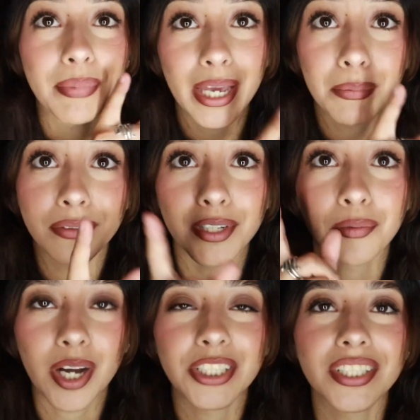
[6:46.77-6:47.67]
Babe, if you're
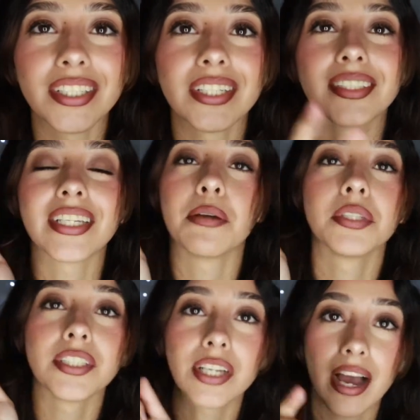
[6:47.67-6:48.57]
watching this, that
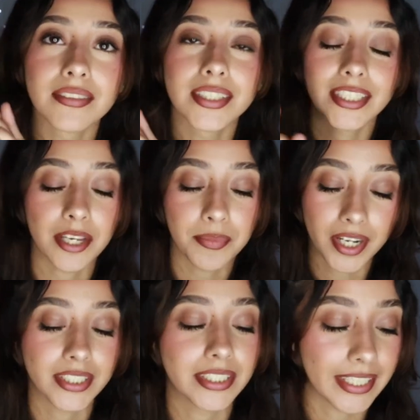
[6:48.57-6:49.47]
means you have to take me
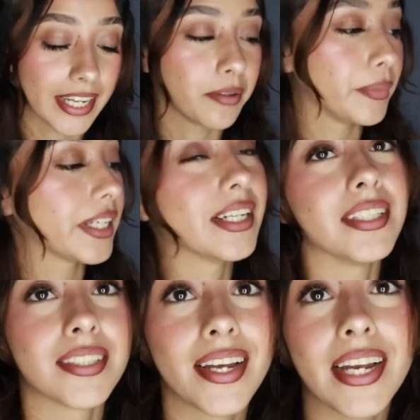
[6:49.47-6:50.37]
on a date
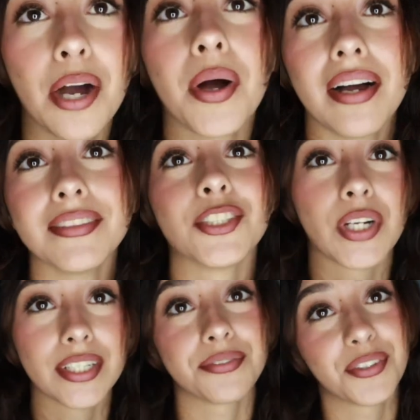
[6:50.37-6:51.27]
because I now have a
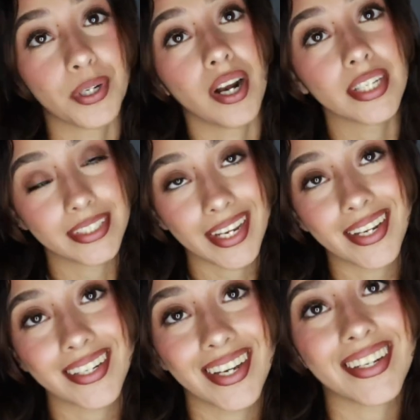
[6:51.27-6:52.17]
dress for a
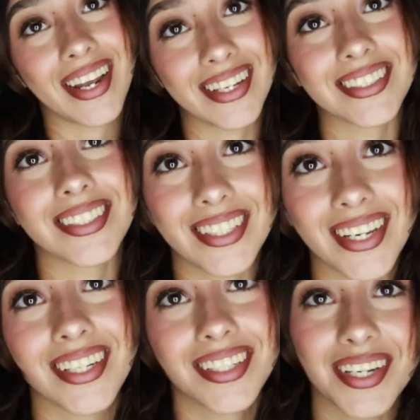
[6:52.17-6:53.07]
date. A nice
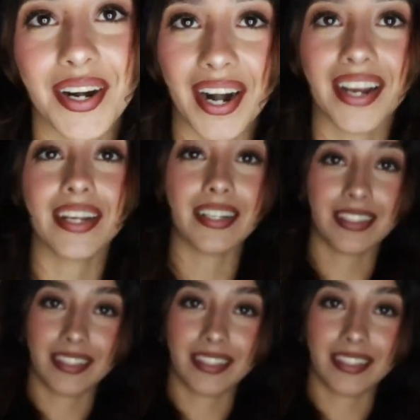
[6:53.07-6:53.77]
date, alright?